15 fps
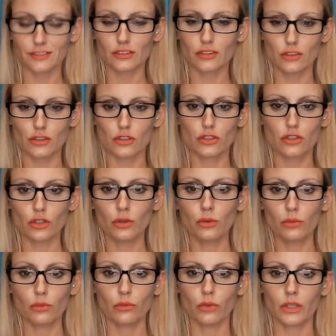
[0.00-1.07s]
don't
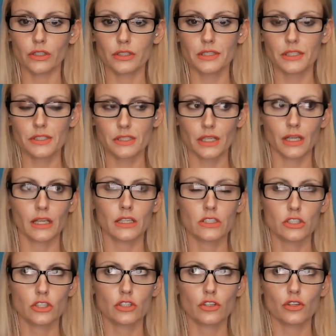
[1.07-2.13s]
want to say
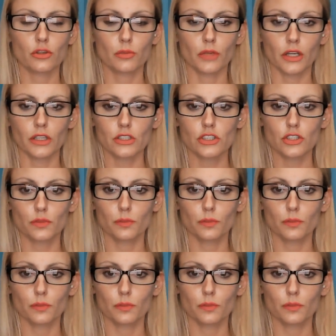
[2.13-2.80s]
too much,